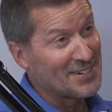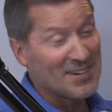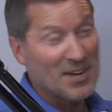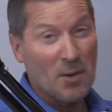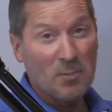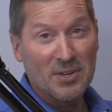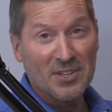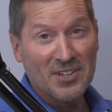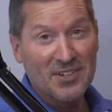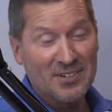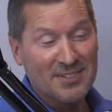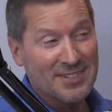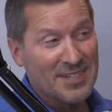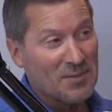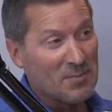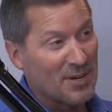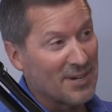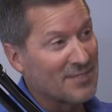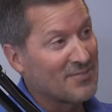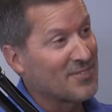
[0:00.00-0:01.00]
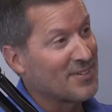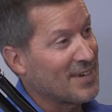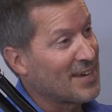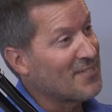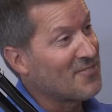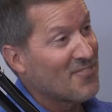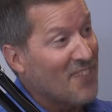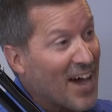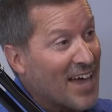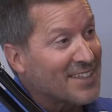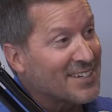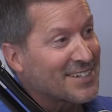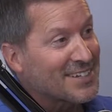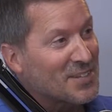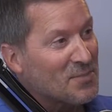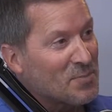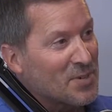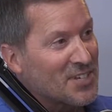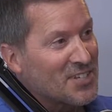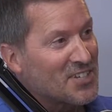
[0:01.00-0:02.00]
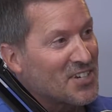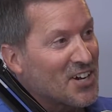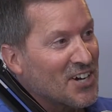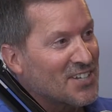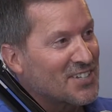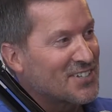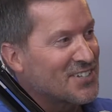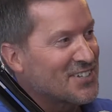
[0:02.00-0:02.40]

don't know how many years now, but I finally get to be a judge